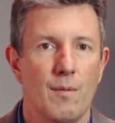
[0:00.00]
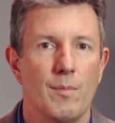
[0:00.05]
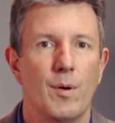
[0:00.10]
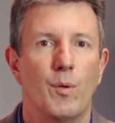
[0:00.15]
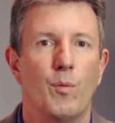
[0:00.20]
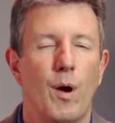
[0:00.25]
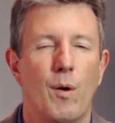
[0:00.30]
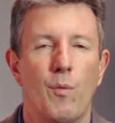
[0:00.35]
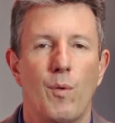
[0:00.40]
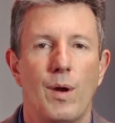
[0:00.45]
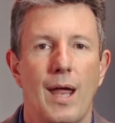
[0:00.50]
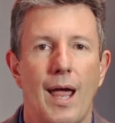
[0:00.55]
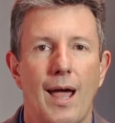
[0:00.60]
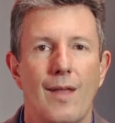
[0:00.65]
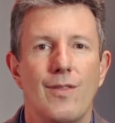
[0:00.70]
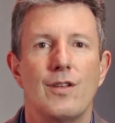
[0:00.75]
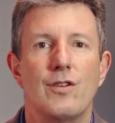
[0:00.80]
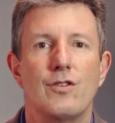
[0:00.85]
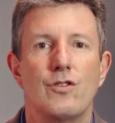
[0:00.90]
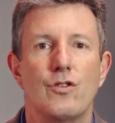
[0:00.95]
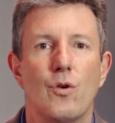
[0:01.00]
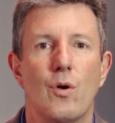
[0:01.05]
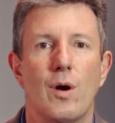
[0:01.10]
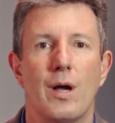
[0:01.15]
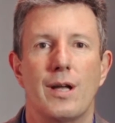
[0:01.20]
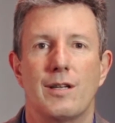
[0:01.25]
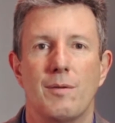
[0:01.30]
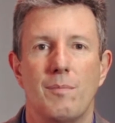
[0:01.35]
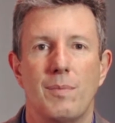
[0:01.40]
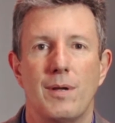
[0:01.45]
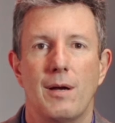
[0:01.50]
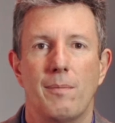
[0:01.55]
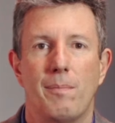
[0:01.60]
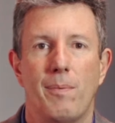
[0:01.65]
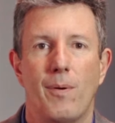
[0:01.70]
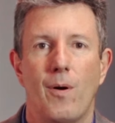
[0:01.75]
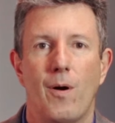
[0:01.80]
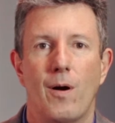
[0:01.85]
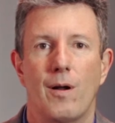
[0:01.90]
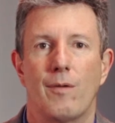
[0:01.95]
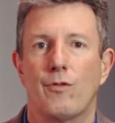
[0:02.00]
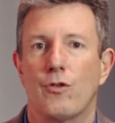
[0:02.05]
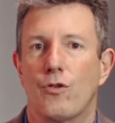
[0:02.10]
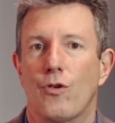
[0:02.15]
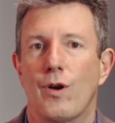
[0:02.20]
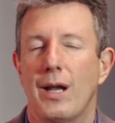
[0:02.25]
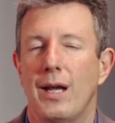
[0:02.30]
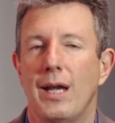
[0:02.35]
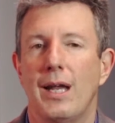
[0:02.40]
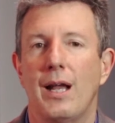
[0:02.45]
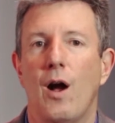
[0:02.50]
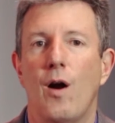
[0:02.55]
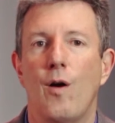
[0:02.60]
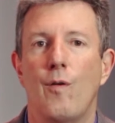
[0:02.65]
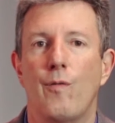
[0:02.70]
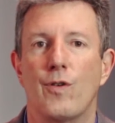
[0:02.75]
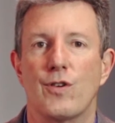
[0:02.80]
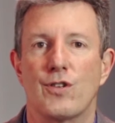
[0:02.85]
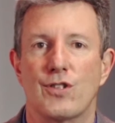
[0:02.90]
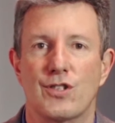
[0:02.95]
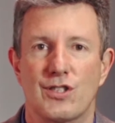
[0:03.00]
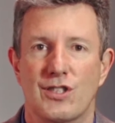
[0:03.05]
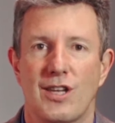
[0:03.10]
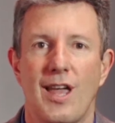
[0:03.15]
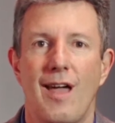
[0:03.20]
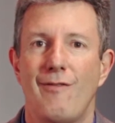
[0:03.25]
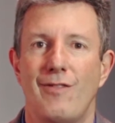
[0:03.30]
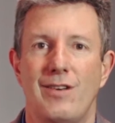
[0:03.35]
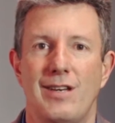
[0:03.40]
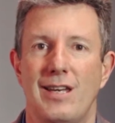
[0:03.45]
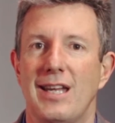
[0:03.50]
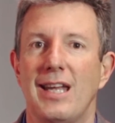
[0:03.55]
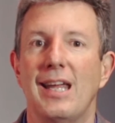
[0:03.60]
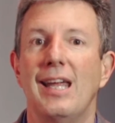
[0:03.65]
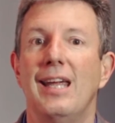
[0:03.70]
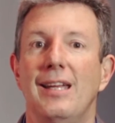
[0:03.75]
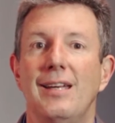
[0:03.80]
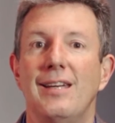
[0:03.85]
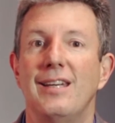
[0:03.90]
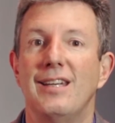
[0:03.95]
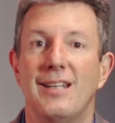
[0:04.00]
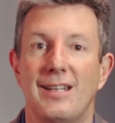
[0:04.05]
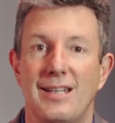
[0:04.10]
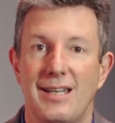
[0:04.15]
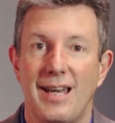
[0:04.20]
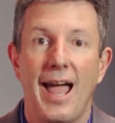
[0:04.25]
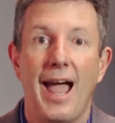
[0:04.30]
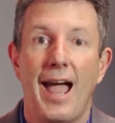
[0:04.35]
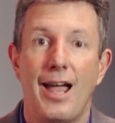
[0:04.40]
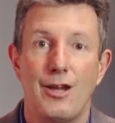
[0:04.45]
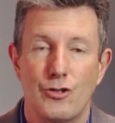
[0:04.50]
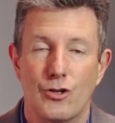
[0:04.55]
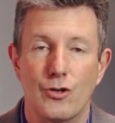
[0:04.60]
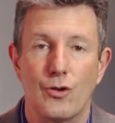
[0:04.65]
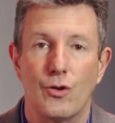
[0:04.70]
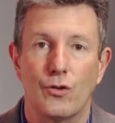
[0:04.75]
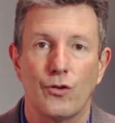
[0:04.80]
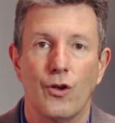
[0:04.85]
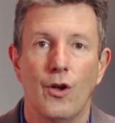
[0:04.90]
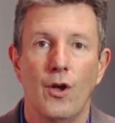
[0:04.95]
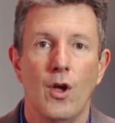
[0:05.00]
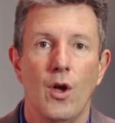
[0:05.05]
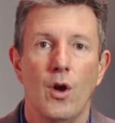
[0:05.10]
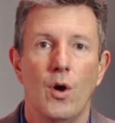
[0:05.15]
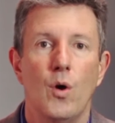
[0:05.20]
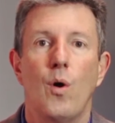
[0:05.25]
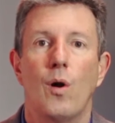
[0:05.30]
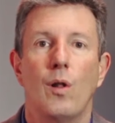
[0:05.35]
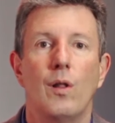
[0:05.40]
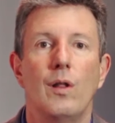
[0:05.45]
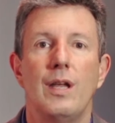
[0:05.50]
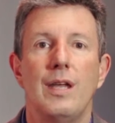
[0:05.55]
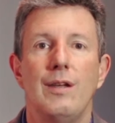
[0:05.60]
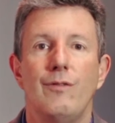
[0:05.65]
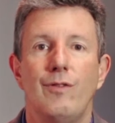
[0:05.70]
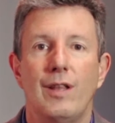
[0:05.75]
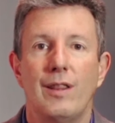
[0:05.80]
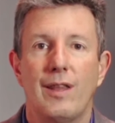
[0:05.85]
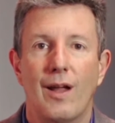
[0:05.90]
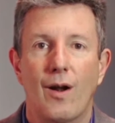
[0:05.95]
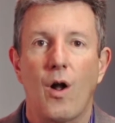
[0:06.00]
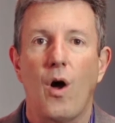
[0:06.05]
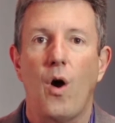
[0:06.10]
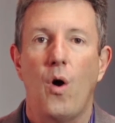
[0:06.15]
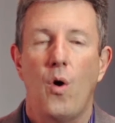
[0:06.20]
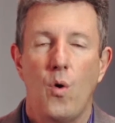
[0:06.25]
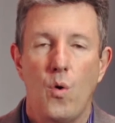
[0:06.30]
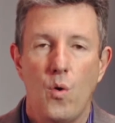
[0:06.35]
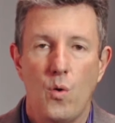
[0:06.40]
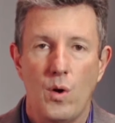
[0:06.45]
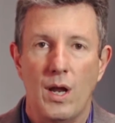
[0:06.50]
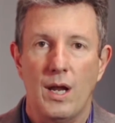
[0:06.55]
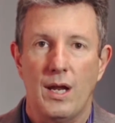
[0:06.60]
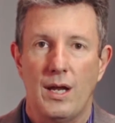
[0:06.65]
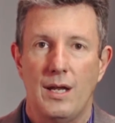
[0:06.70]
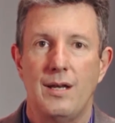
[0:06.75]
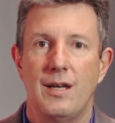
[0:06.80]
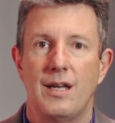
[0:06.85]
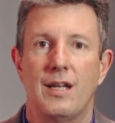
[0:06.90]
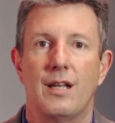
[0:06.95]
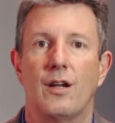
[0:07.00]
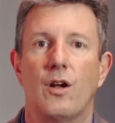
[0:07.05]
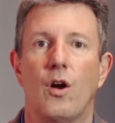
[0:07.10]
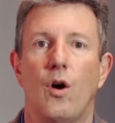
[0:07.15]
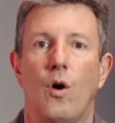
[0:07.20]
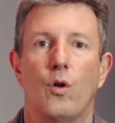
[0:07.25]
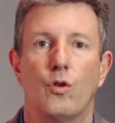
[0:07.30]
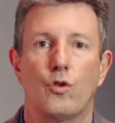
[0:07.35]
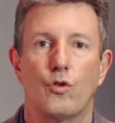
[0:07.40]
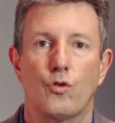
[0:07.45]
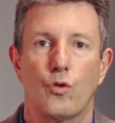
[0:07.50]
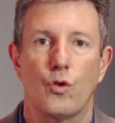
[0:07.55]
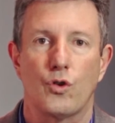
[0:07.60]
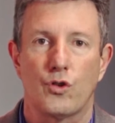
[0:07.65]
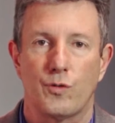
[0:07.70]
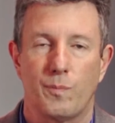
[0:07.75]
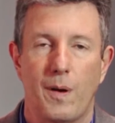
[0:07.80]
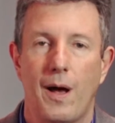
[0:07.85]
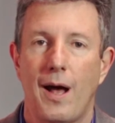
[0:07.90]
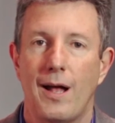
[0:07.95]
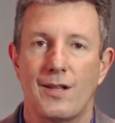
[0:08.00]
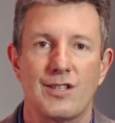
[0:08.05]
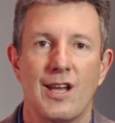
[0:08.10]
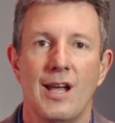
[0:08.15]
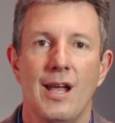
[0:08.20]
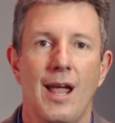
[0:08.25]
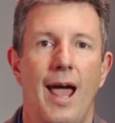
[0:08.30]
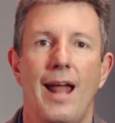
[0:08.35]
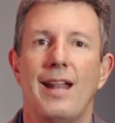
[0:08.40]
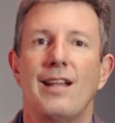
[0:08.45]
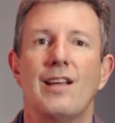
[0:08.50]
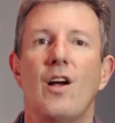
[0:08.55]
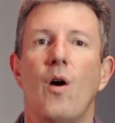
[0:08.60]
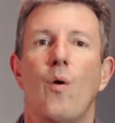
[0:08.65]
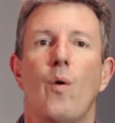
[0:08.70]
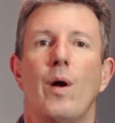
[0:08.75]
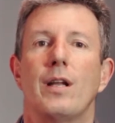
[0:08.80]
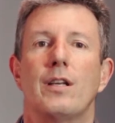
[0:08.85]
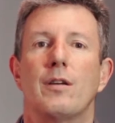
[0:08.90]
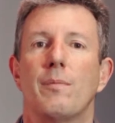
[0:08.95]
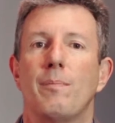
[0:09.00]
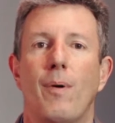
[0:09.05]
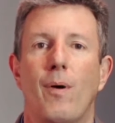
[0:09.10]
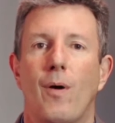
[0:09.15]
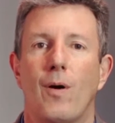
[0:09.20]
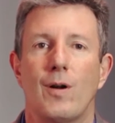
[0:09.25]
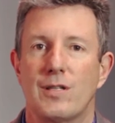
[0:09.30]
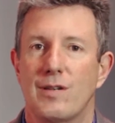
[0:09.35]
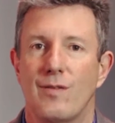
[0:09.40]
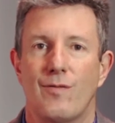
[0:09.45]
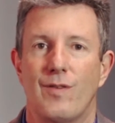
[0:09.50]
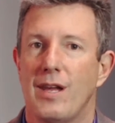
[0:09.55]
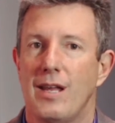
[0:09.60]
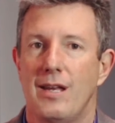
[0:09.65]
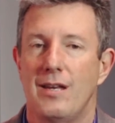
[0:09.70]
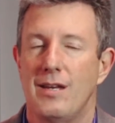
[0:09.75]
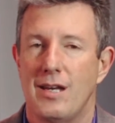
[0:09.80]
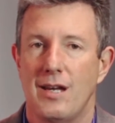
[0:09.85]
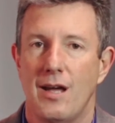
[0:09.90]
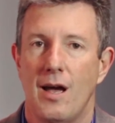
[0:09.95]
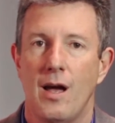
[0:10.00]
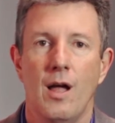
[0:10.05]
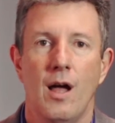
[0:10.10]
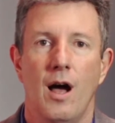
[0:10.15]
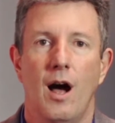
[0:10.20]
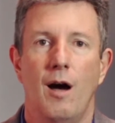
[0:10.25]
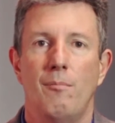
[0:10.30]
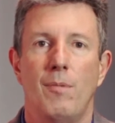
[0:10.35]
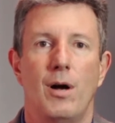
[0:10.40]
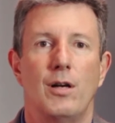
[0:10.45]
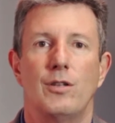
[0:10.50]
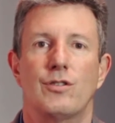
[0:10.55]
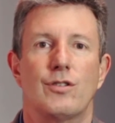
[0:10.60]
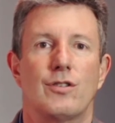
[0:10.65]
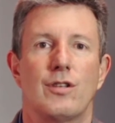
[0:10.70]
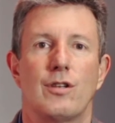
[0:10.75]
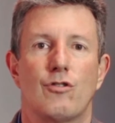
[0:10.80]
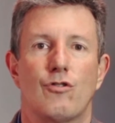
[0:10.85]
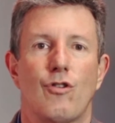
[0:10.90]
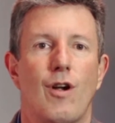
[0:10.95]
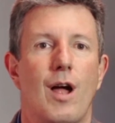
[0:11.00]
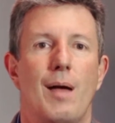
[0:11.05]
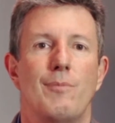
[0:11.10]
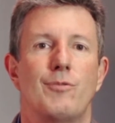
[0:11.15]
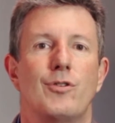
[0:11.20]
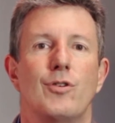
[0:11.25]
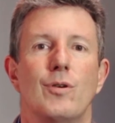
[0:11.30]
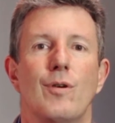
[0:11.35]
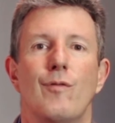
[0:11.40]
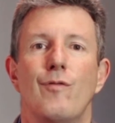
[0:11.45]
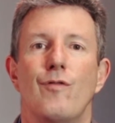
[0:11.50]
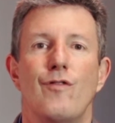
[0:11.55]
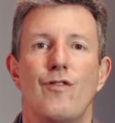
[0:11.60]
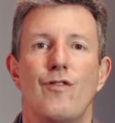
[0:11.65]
but where we had the joy to be a part of training over 70 Indian nationals who are leaving their own Indian cultural spots and going to parts of India amongst the tribes who have